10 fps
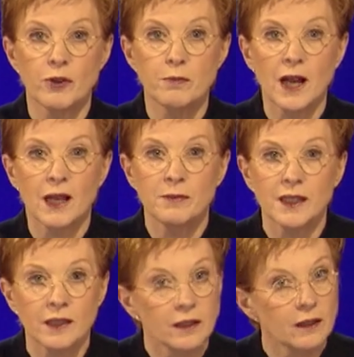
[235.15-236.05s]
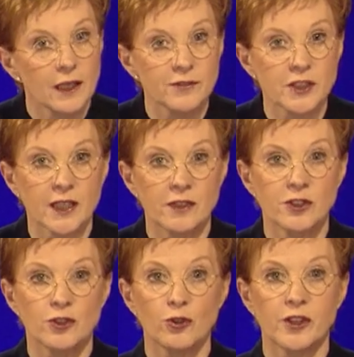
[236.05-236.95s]
Remind me never to go
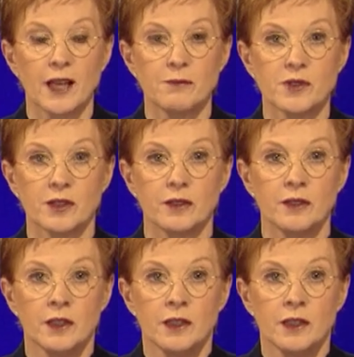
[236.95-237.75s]
to Northampton